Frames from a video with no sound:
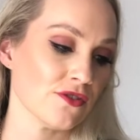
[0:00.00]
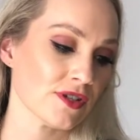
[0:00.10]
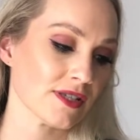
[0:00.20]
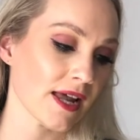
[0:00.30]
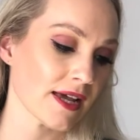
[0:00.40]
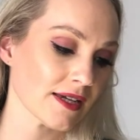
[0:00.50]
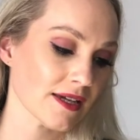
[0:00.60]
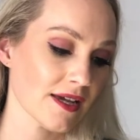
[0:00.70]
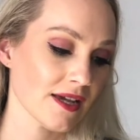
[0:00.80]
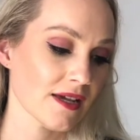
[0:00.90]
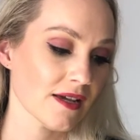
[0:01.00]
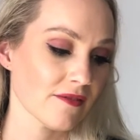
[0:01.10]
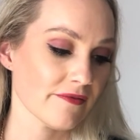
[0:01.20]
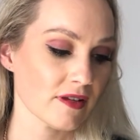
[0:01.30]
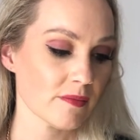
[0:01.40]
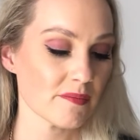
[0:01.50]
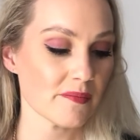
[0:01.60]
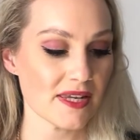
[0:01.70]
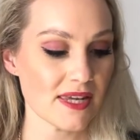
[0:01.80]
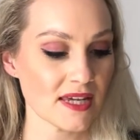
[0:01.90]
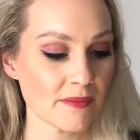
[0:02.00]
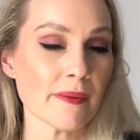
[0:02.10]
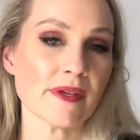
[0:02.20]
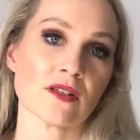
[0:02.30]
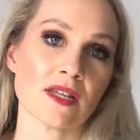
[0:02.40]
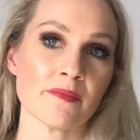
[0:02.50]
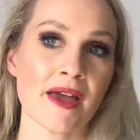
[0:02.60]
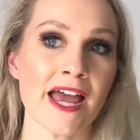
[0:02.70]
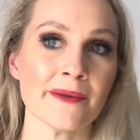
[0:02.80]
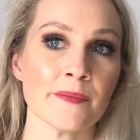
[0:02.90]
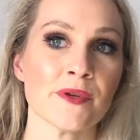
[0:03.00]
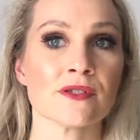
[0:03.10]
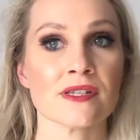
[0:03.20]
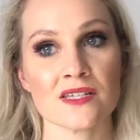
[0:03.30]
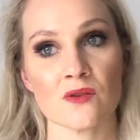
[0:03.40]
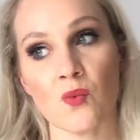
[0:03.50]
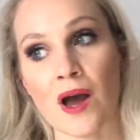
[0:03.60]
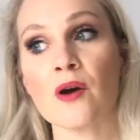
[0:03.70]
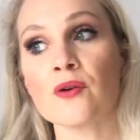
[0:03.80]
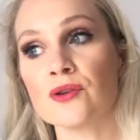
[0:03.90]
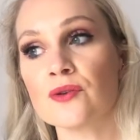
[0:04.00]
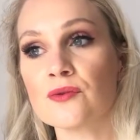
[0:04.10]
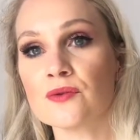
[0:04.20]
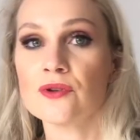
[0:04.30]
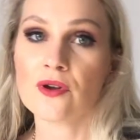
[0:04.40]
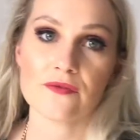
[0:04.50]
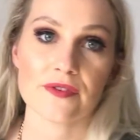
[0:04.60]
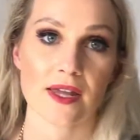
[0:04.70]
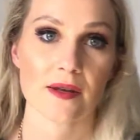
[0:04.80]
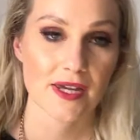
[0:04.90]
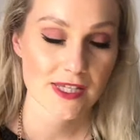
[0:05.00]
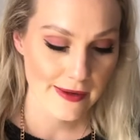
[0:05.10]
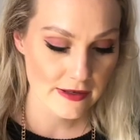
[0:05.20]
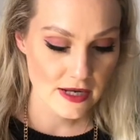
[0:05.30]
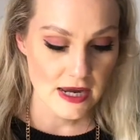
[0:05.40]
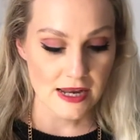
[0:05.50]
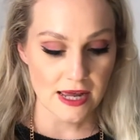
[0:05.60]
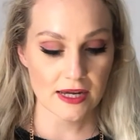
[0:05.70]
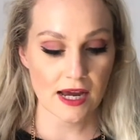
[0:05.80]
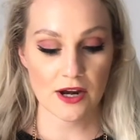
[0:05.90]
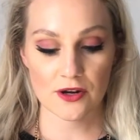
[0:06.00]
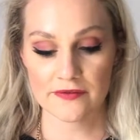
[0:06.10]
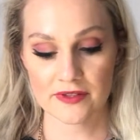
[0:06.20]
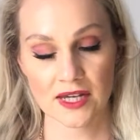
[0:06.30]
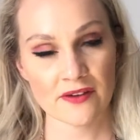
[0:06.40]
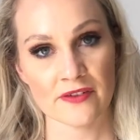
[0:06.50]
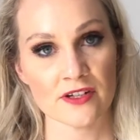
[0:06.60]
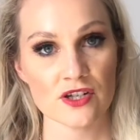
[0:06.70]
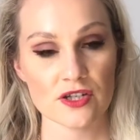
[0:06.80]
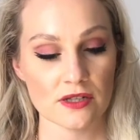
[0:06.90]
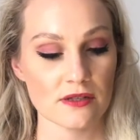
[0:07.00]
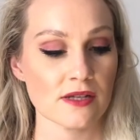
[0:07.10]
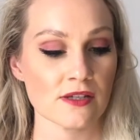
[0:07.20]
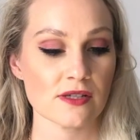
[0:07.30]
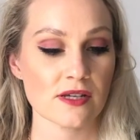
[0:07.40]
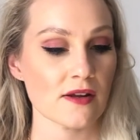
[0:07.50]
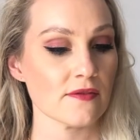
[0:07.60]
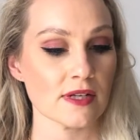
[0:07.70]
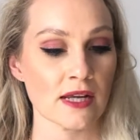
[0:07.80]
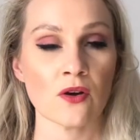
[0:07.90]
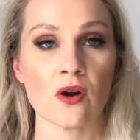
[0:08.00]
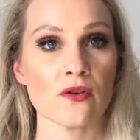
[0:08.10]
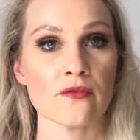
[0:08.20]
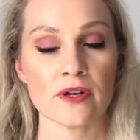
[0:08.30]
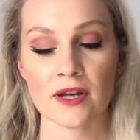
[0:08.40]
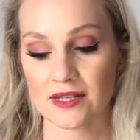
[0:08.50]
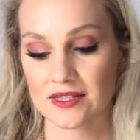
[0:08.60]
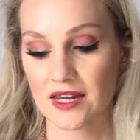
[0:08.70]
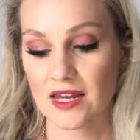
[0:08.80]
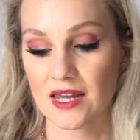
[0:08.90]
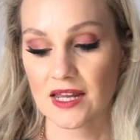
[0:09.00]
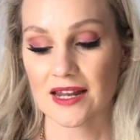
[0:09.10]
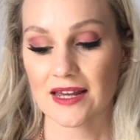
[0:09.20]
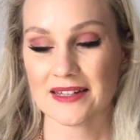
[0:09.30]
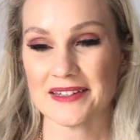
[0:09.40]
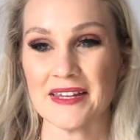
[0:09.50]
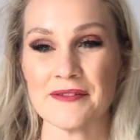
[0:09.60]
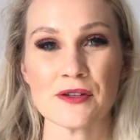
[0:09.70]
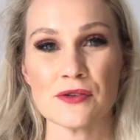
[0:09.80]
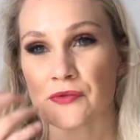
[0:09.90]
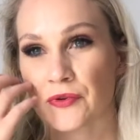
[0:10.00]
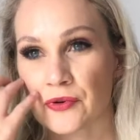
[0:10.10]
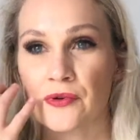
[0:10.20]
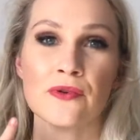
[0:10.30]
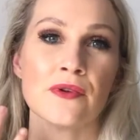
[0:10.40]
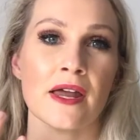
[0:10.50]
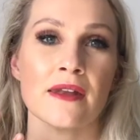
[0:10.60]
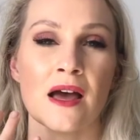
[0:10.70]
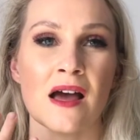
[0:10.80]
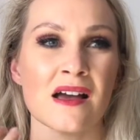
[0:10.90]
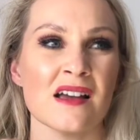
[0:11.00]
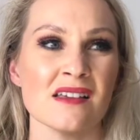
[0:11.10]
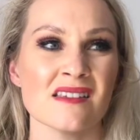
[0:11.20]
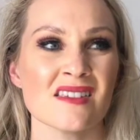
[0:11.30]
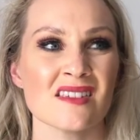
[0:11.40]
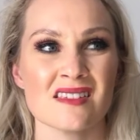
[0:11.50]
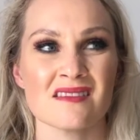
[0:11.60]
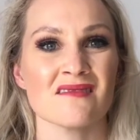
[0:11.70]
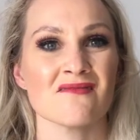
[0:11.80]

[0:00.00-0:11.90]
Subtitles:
you just like feel a bit bleak, and maybe it's not that bad, but because it doesn't wow you, you don't feel that amazed by it. Like, I don't even think I finished it. I just kind of like got over it. It like leaves those raccoon under eyes. Just,